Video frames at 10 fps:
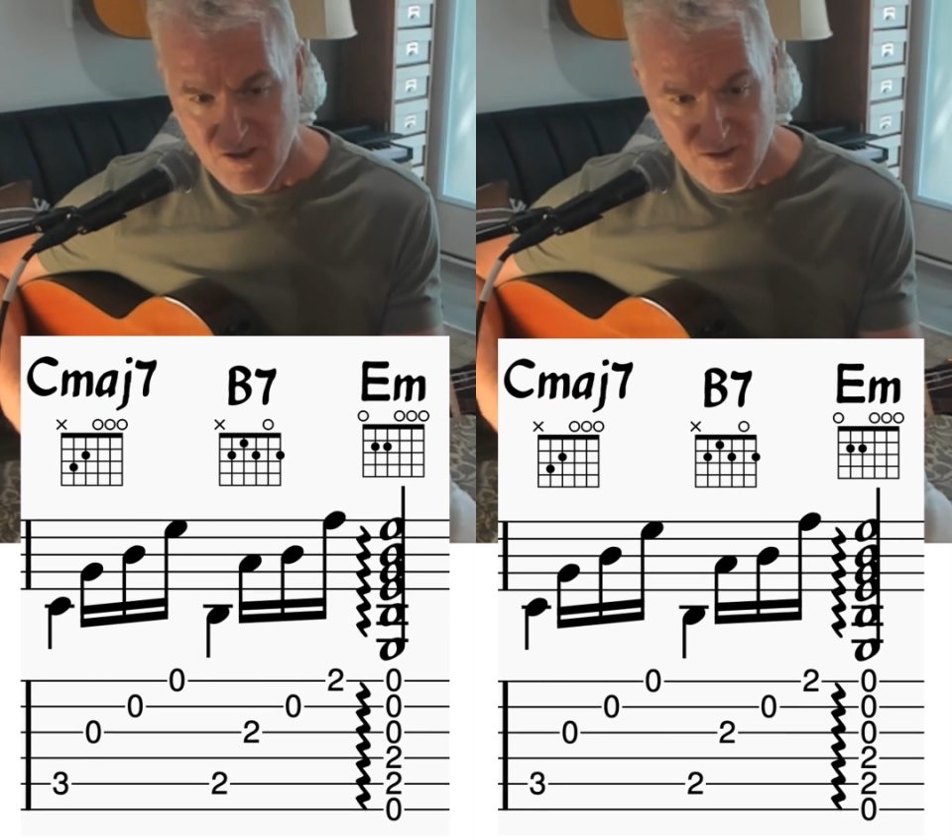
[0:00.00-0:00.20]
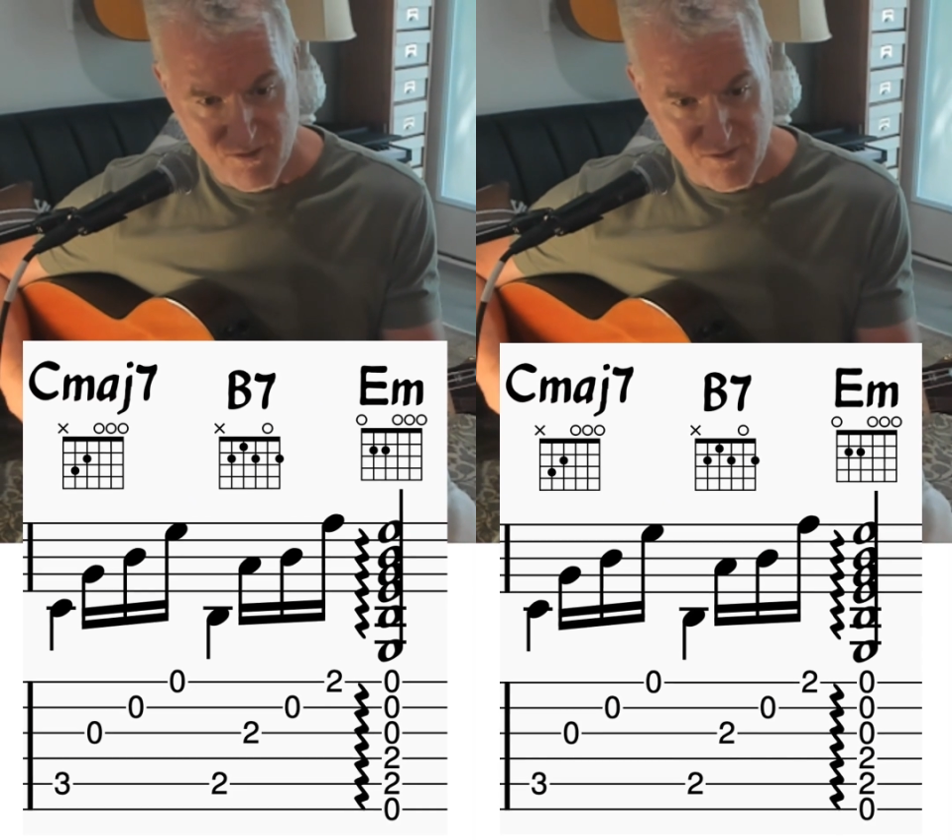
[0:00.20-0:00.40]

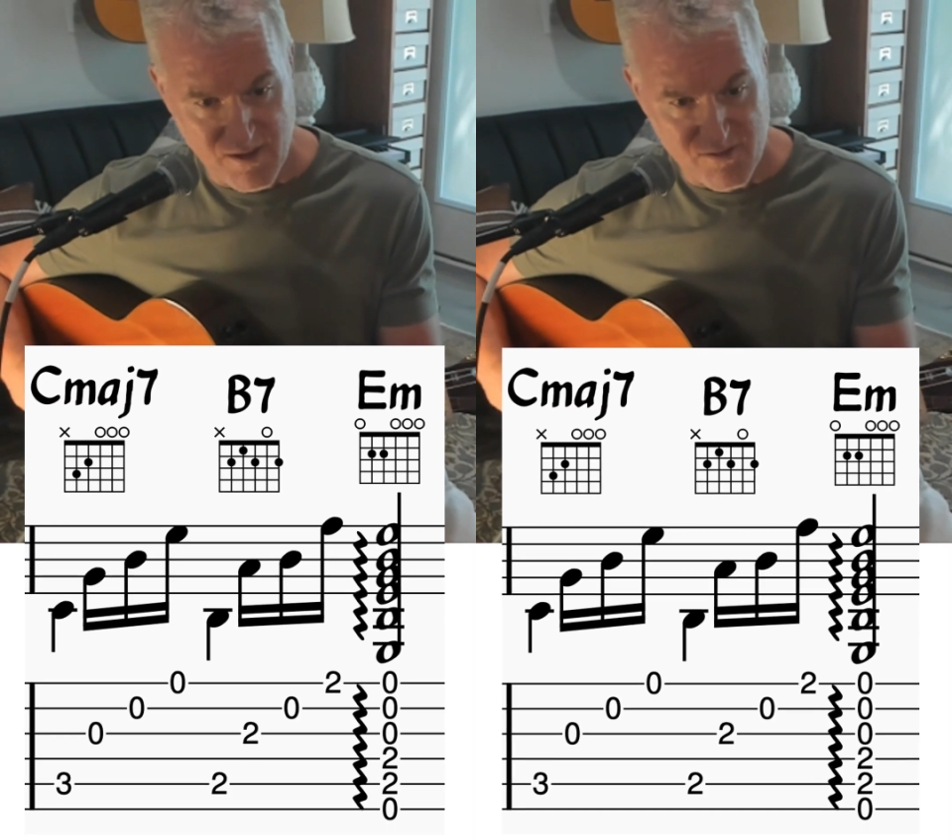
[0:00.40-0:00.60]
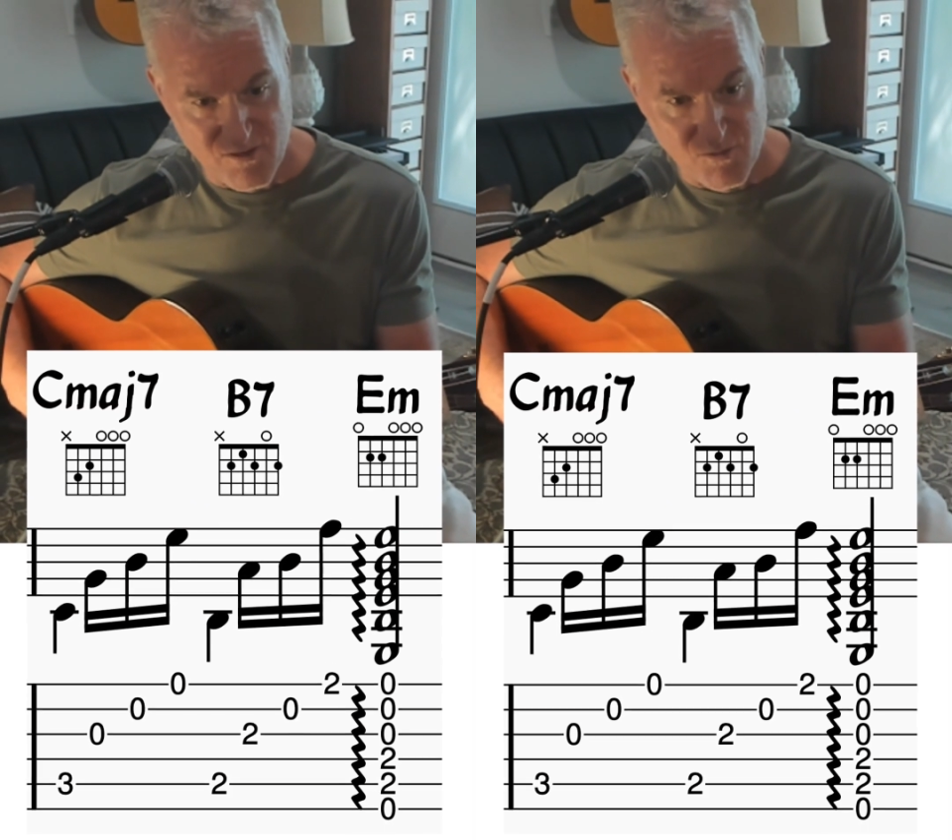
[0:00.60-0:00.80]
This is
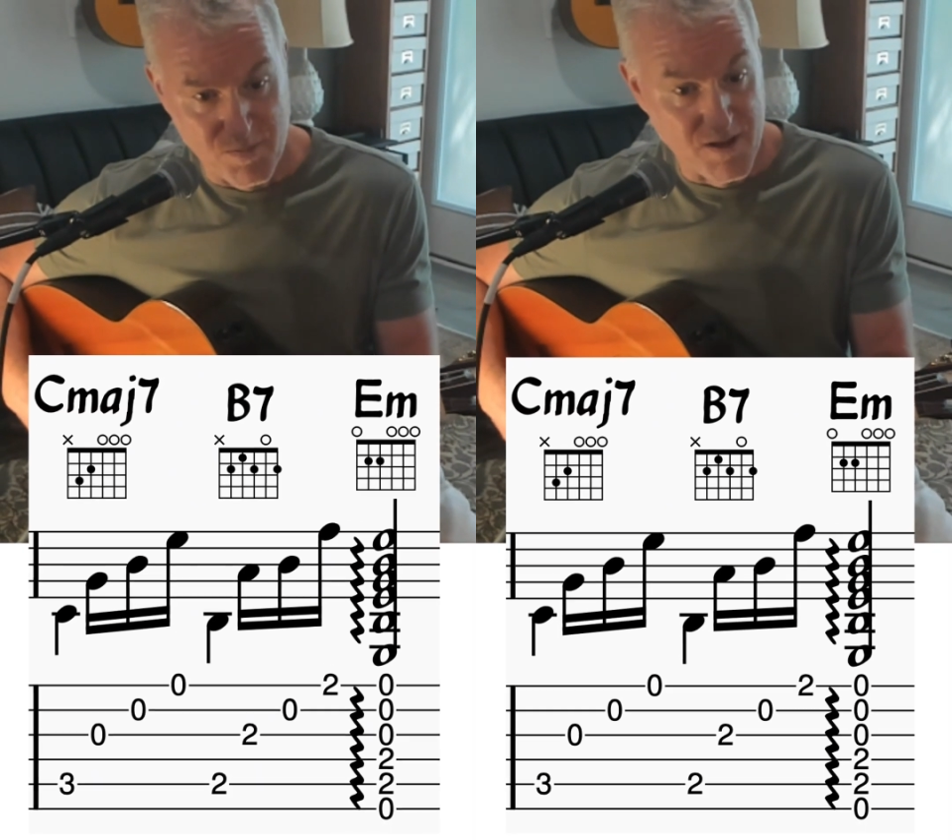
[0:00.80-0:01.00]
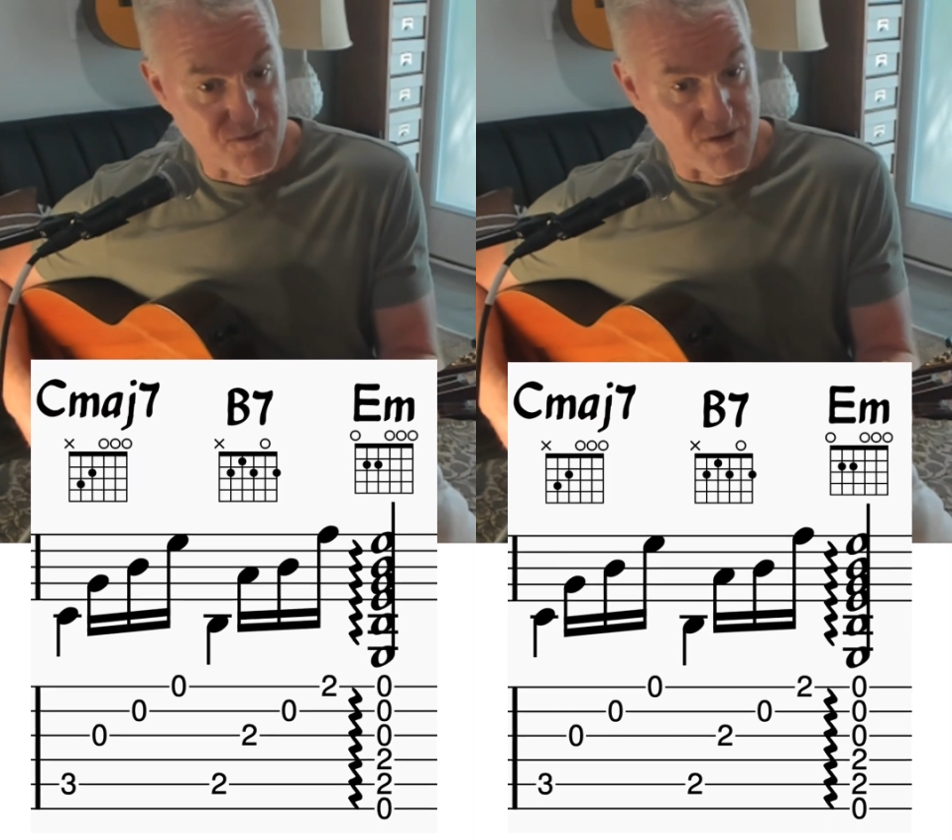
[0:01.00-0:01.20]
a
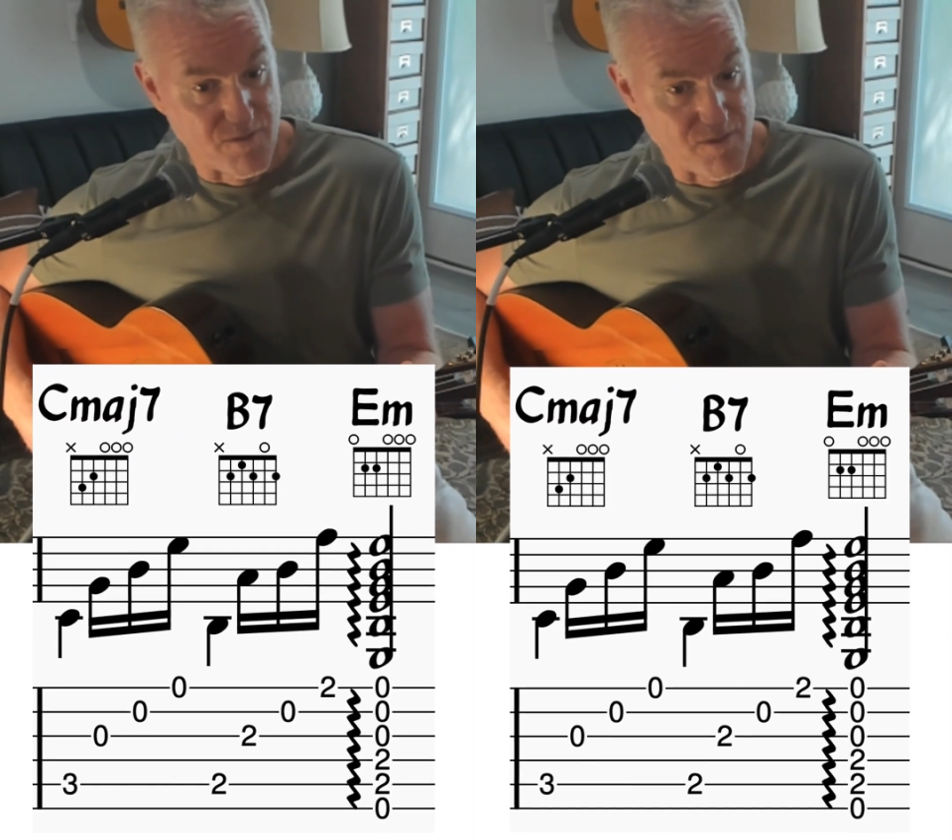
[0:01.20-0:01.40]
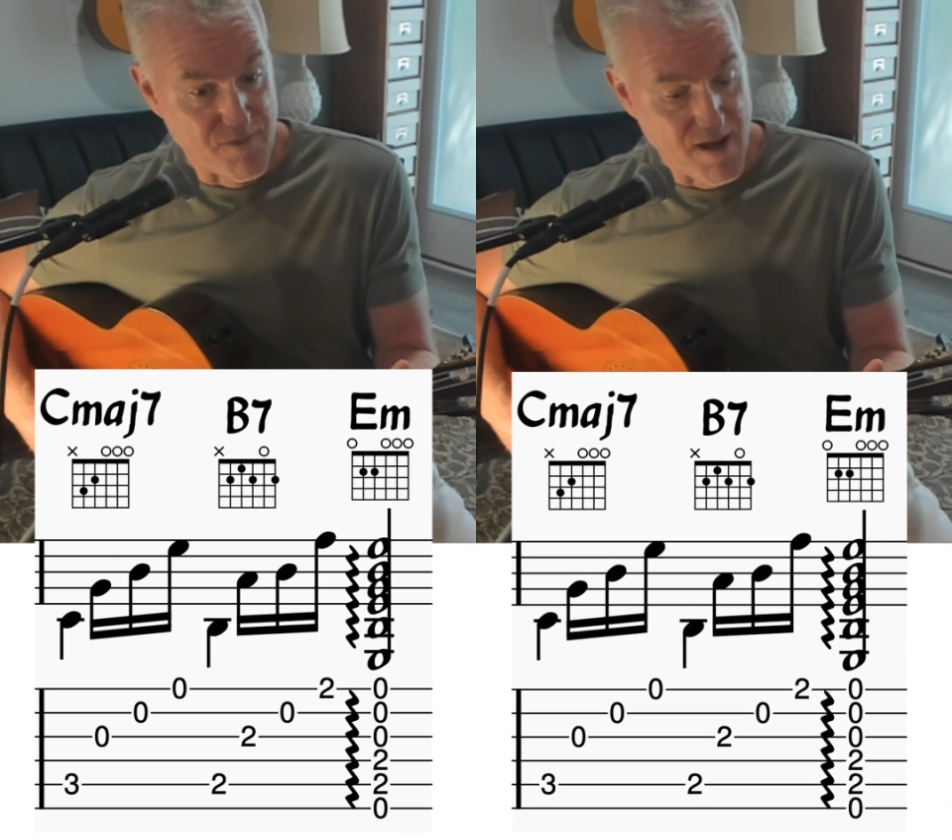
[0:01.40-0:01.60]
suspension
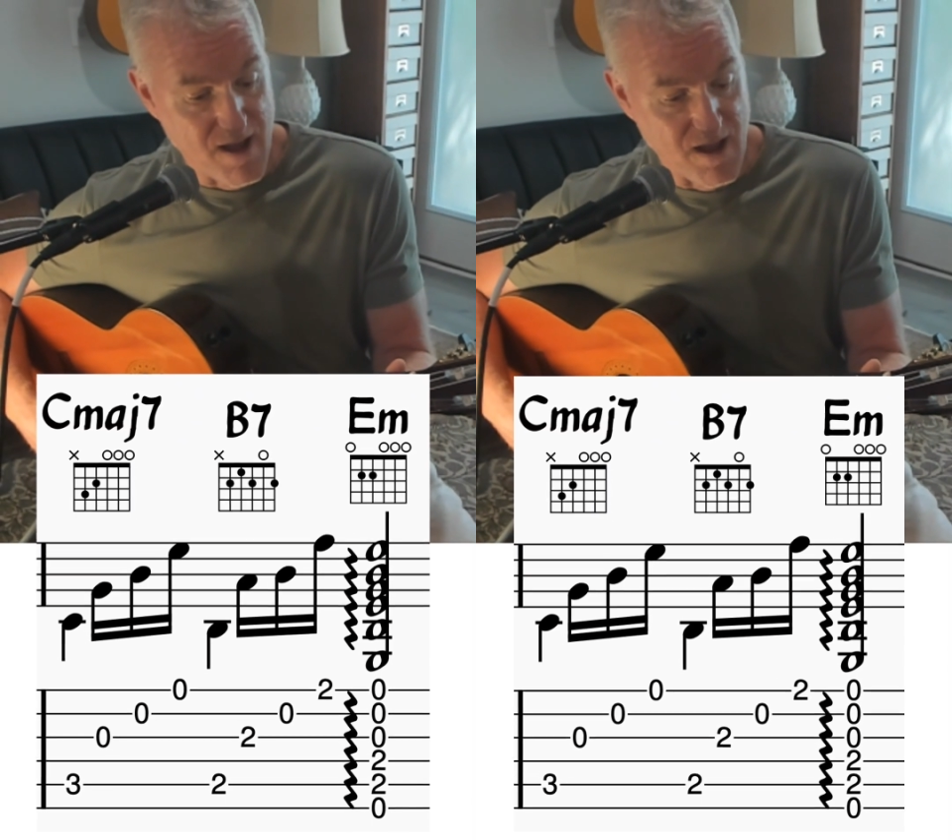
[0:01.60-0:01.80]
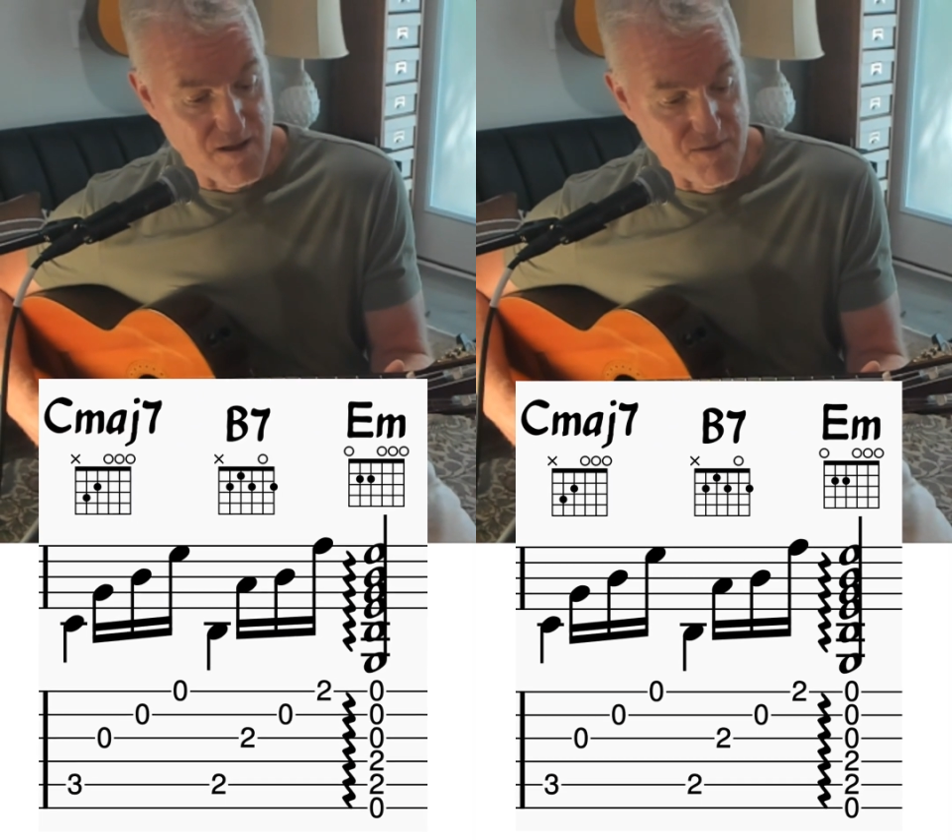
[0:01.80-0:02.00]
of the
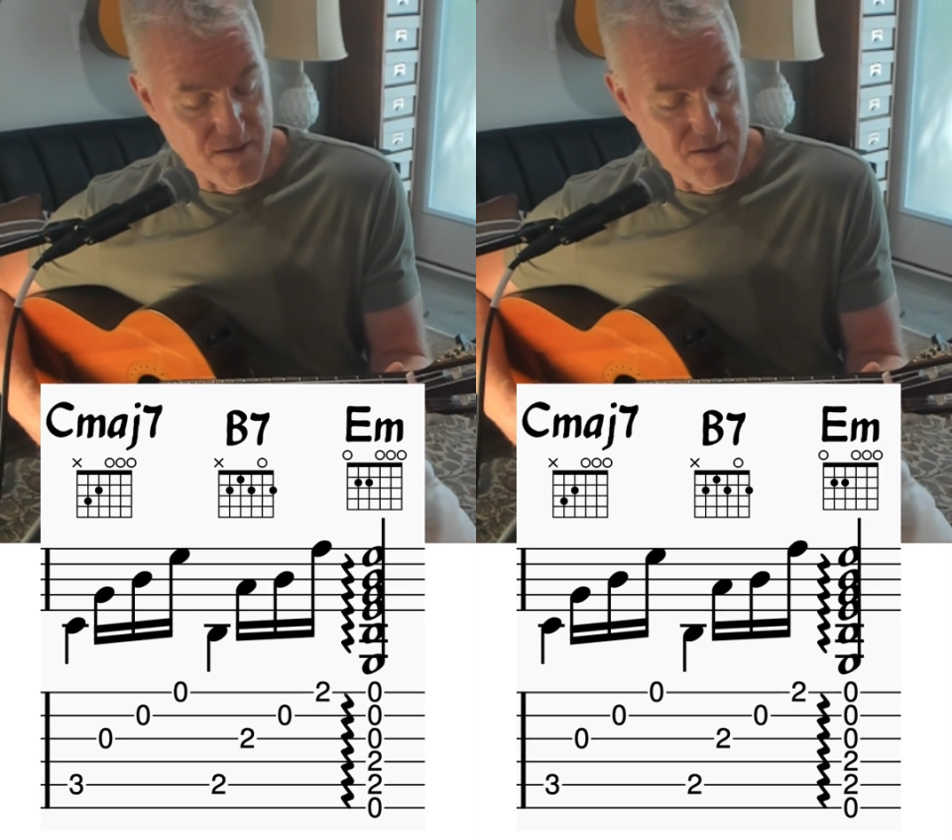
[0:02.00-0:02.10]
5,